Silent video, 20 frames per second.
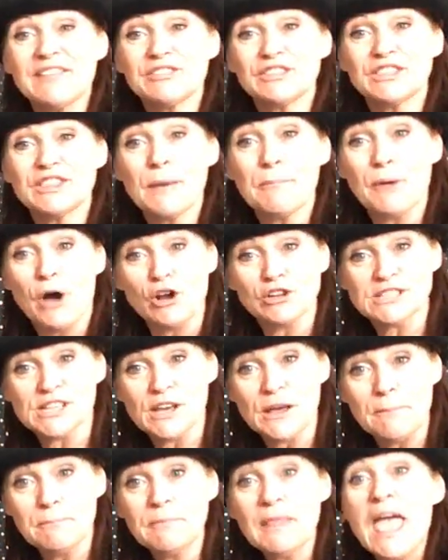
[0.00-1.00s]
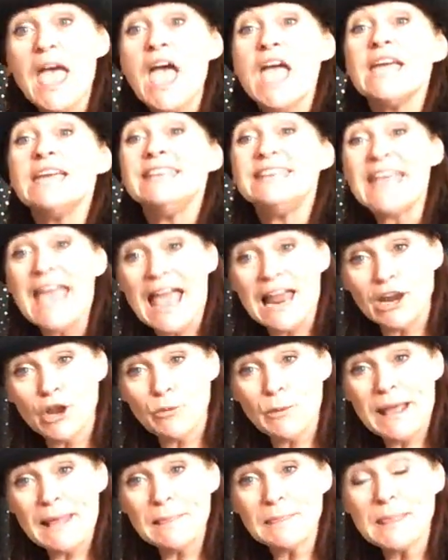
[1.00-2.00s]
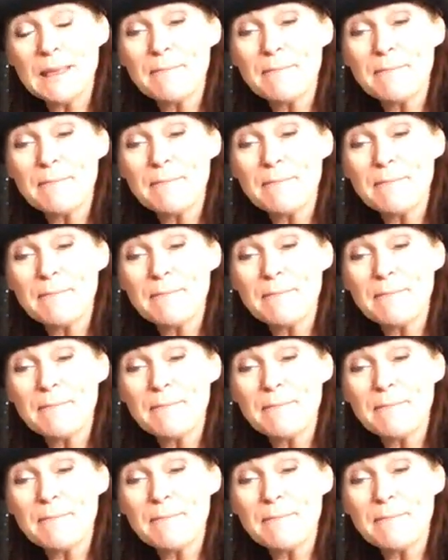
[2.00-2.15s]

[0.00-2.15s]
at the bottom, yellow in